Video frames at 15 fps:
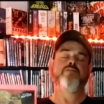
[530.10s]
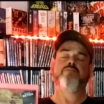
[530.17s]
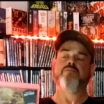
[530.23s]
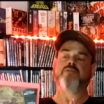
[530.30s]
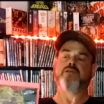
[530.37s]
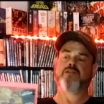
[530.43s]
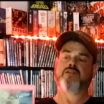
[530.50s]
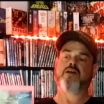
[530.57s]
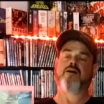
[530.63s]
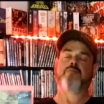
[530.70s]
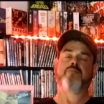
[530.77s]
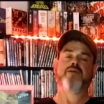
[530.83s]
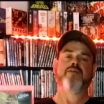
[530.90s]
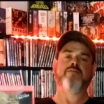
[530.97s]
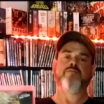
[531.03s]
it it
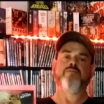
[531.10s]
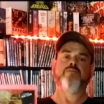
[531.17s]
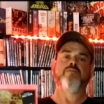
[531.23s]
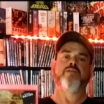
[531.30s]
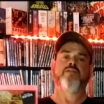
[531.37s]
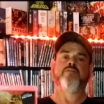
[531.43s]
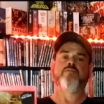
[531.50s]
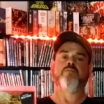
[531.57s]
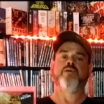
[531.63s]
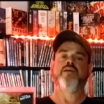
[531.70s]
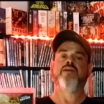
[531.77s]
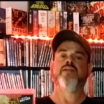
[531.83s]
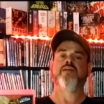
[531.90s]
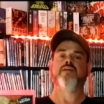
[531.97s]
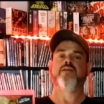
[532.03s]
got me at the
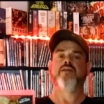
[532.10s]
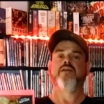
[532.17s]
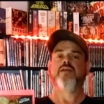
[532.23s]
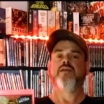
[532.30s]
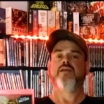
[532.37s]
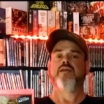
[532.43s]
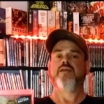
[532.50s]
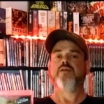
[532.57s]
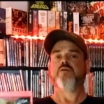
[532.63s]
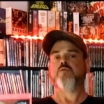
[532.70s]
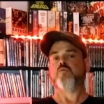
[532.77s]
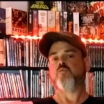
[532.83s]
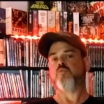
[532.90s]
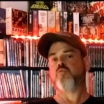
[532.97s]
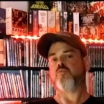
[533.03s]
beginning.
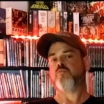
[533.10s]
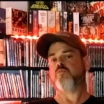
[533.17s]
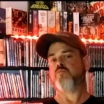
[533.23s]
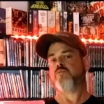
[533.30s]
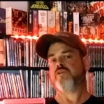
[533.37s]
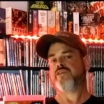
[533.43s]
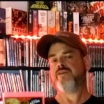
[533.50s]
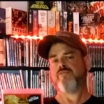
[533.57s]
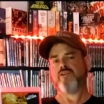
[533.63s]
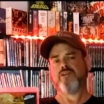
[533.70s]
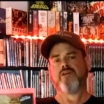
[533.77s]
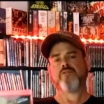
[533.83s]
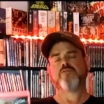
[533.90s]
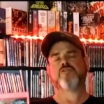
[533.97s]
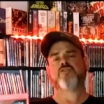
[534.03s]
Give it
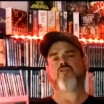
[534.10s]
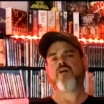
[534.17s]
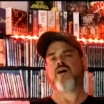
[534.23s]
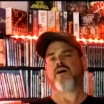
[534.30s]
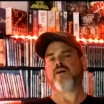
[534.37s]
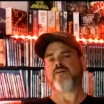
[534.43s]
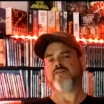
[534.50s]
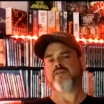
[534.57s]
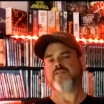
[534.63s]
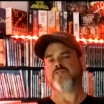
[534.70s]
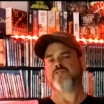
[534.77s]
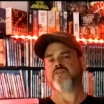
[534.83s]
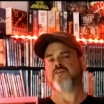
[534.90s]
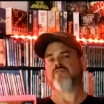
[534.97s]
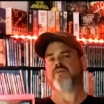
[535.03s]
another try and
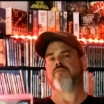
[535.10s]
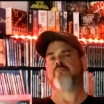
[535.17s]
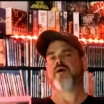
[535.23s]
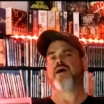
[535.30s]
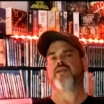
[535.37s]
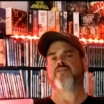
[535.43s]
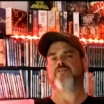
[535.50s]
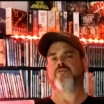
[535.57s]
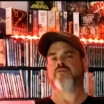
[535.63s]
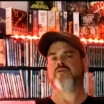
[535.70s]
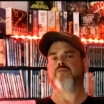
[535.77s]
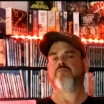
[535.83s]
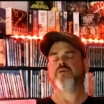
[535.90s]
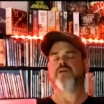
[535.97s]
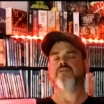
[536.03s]
stuff. Come back to
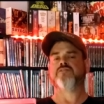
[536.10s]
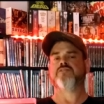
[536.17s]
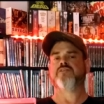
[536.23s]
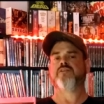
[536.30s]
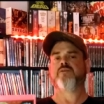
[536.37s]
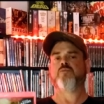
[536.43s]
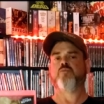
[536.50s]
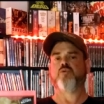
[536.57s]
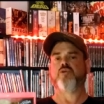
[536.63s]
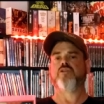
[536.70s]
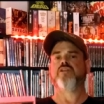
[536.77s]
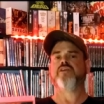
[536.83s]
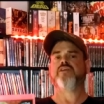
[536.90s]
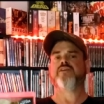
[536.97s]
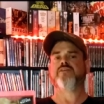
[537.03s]
it because it, it
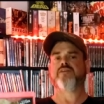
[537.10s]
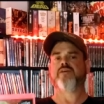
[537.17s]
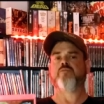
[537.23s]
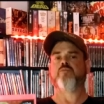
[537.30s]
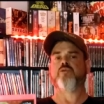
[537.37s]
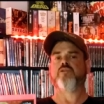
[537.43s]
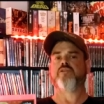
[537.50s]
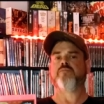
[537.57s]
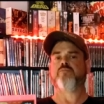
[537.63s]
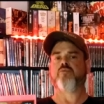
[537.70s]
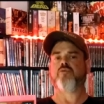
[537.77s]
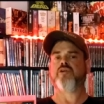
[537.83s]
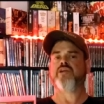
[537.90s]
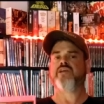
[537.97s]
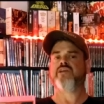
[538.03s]
really it really
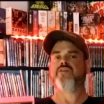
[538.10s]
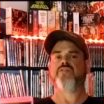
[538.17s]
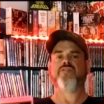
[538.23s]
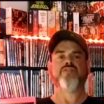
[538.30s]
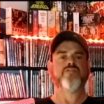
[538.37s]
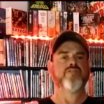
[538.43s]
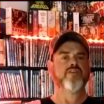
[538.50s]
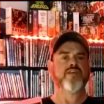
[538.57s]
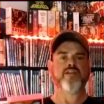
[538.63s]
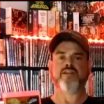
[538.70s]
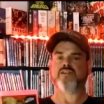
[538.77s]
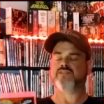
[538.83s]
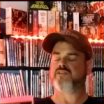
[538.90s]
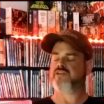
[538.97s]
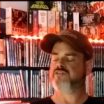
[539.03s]
breathes
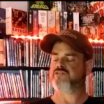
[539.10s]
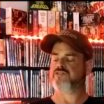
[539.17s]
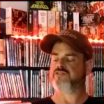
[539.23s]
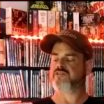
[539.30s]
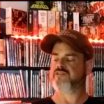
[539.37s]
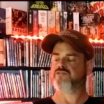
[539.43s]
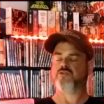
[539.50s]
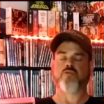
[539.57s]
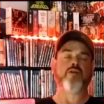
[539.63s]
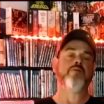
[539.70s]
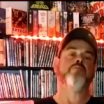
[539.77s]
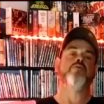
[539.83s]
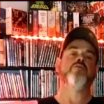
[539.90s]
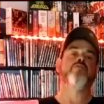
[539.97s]
and it's it's just it's a great